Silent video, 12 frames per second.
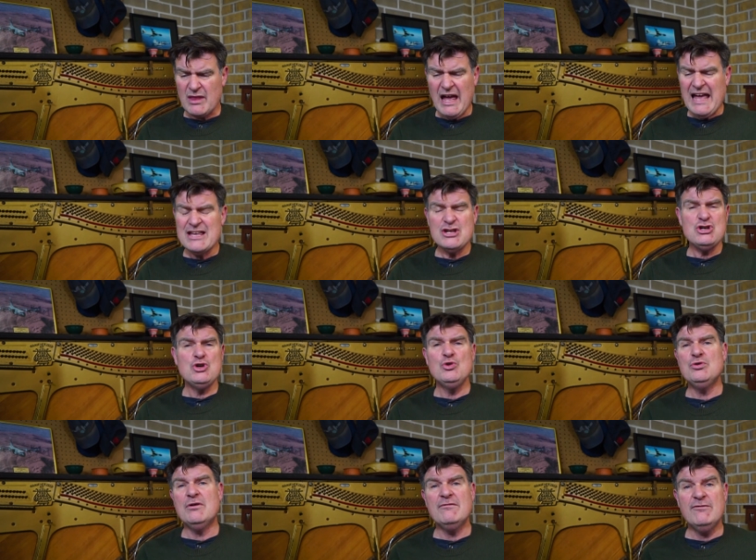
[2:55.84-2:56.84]
a
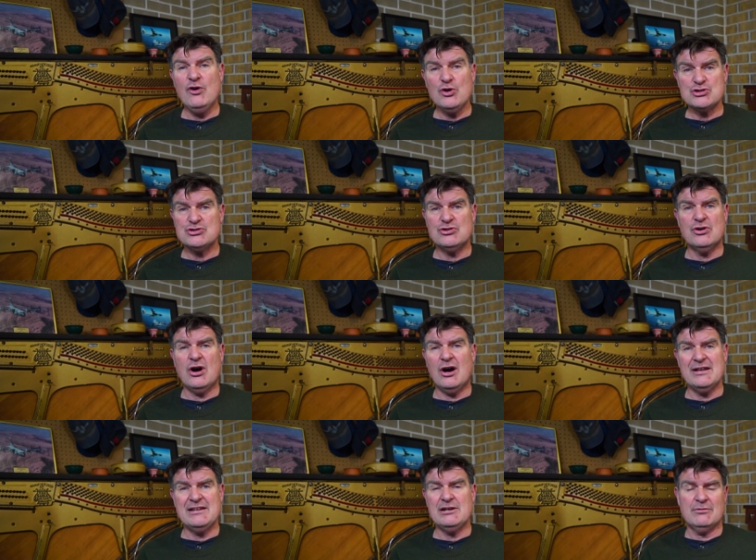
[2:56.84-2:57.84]
universal
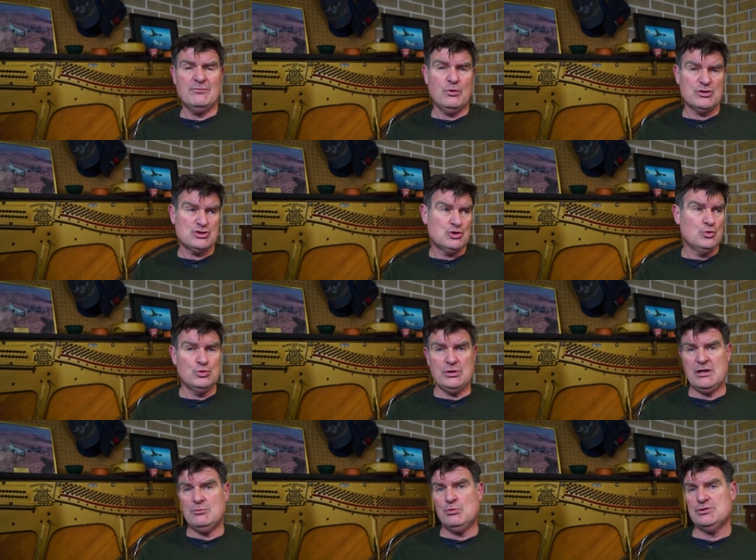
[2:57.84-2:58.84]
idea of what's good
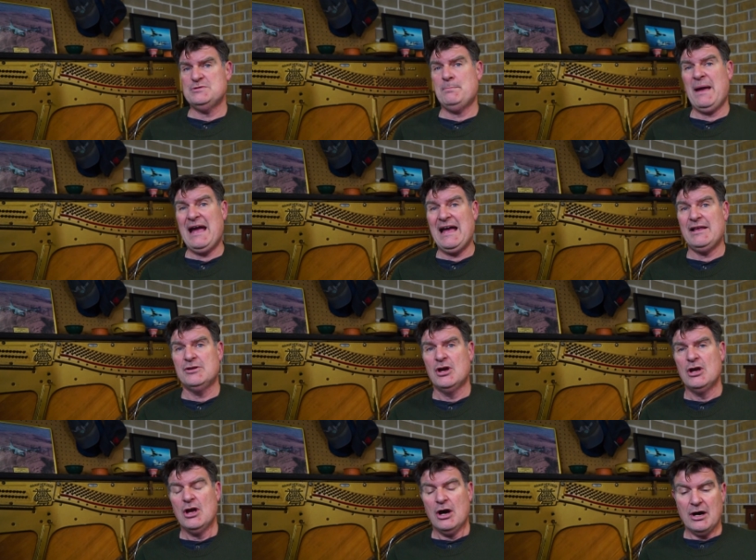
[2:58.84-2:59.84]
and what's bad.
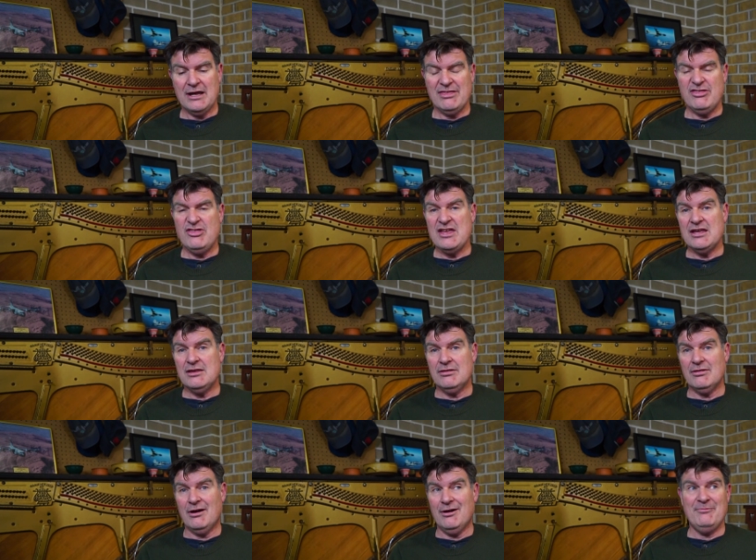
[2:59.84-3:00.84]
I think
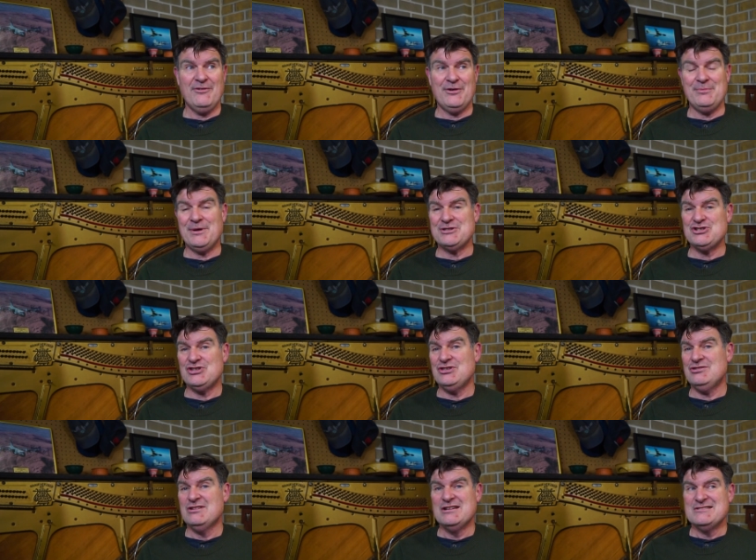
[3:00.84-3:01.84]
I'm very much
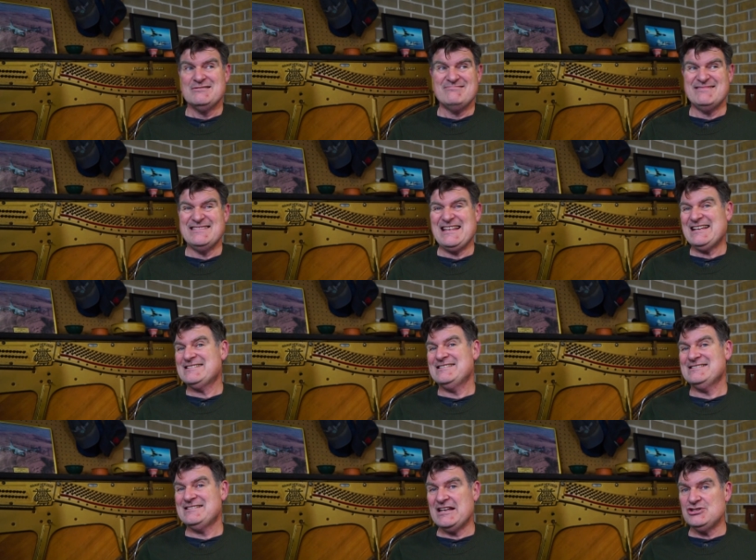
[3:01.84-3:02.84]
an, an
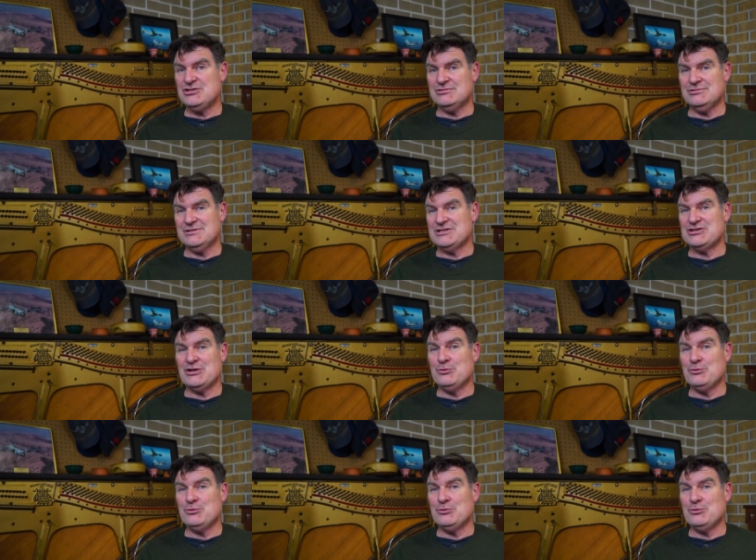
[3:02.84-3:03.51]
existentialist, a